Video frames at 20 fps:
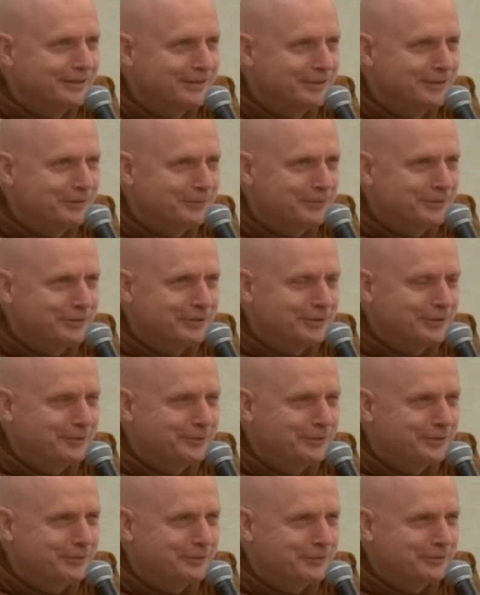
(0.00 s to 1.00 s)
you would know
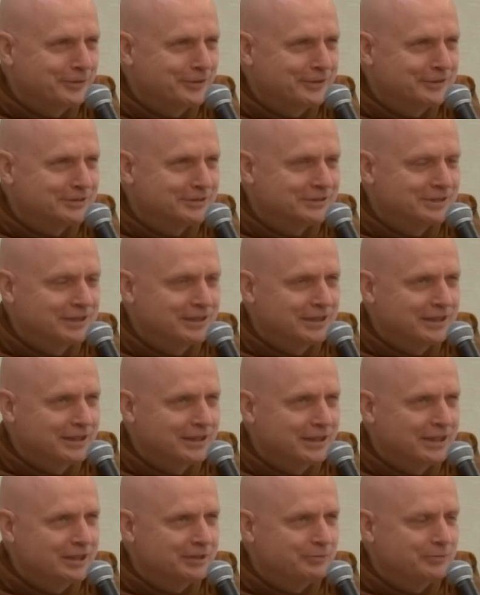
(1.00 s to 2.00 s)
what it was.
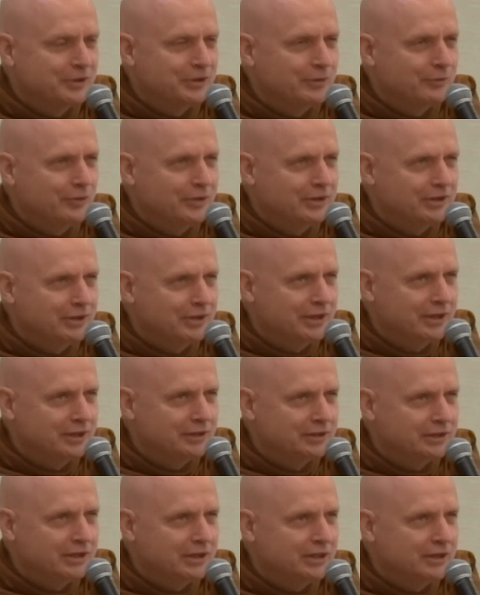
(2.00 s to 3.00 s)

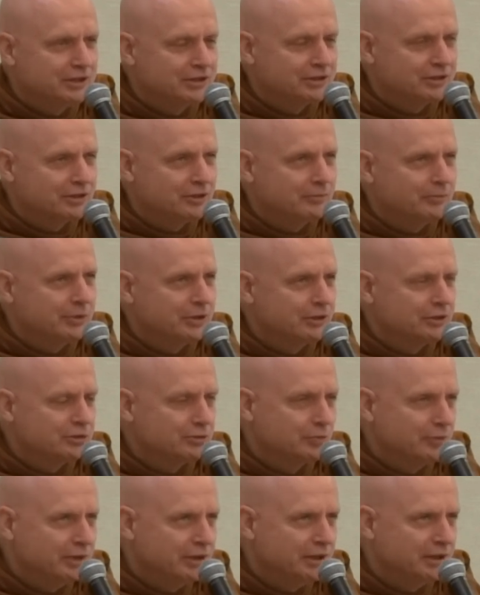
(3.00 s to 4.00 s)
It is so because
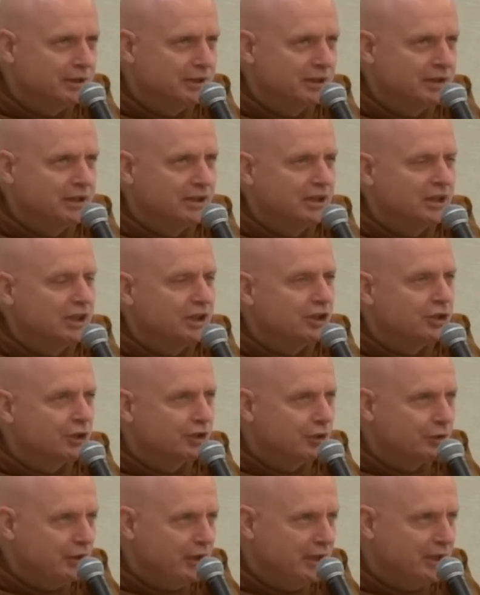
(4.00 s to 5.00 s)
we
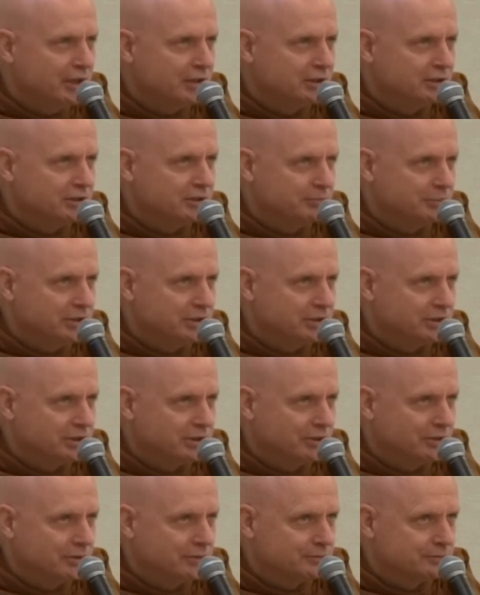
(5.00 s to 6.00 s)
agree it to be
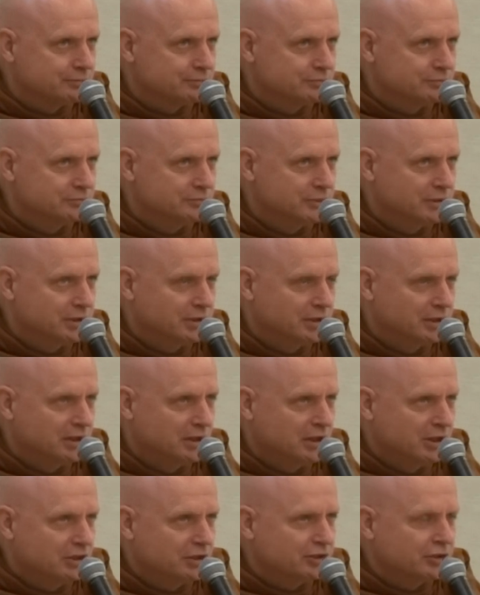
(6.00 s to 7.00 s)
so.
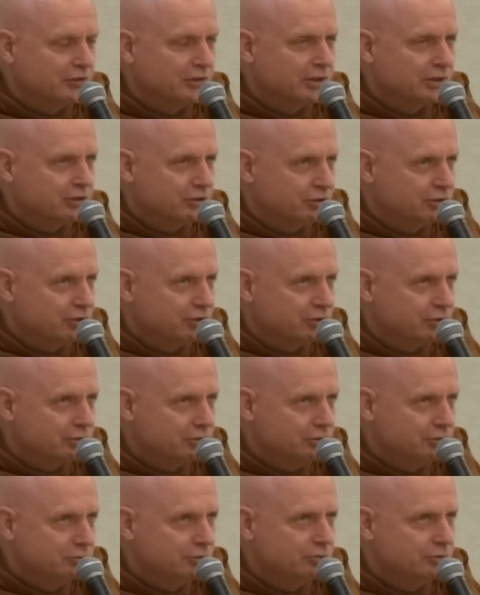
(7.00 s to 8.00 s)
So there are
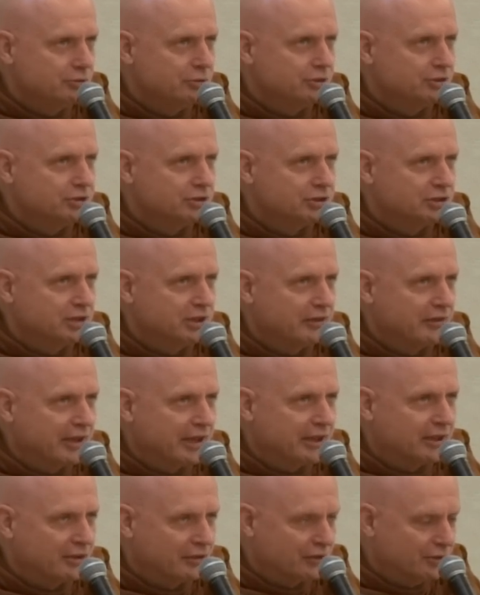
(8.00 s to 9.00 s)
truths
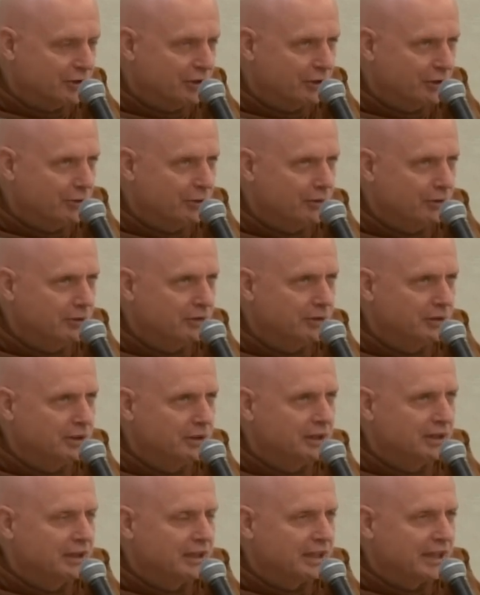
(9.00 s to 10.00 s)
that are
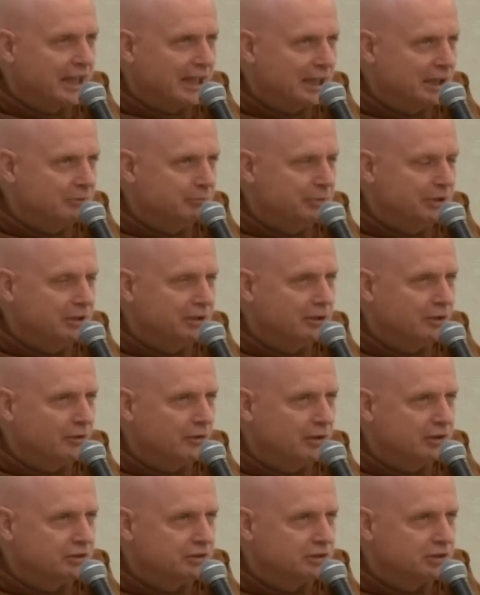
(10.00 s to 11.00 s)
known, can be
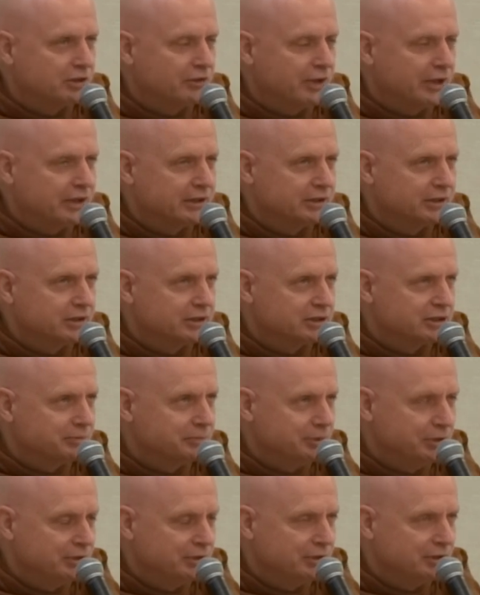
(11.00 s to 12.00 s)
known as direct
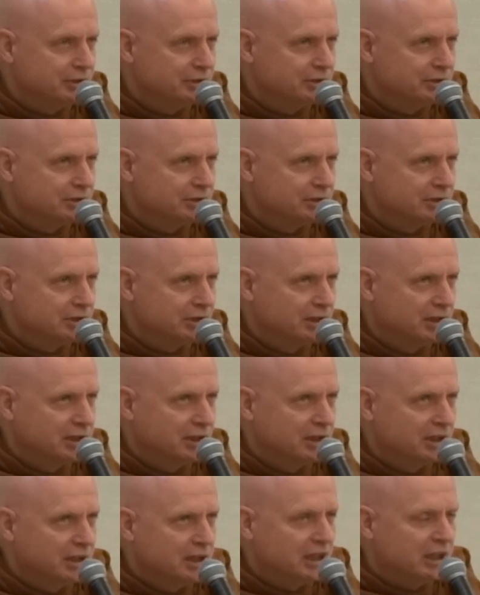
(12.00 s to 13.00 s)
experience,
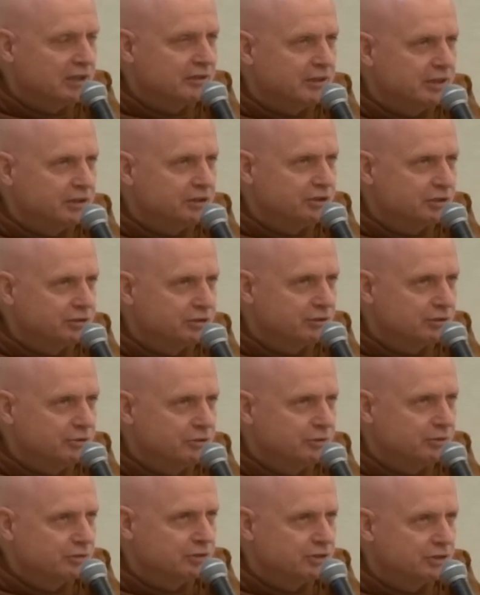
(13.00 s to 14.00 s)
and there are
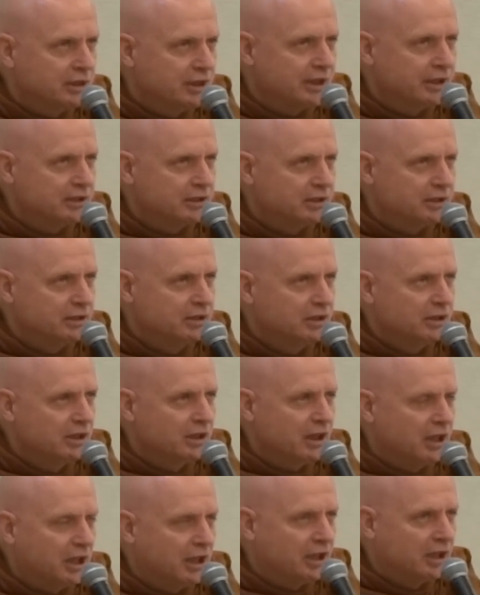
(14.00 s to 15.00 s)
truths that
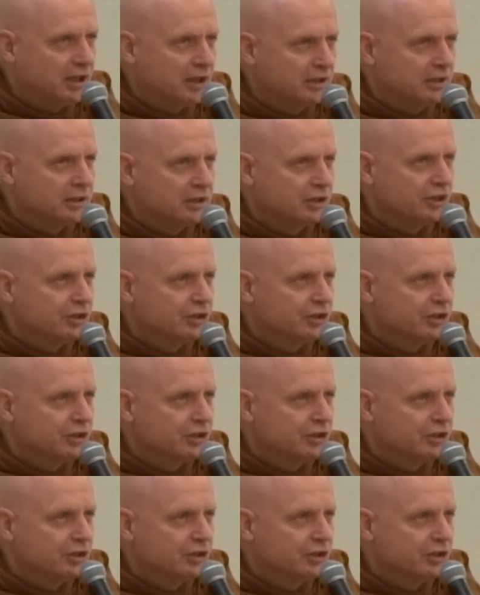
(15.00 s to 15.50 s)
are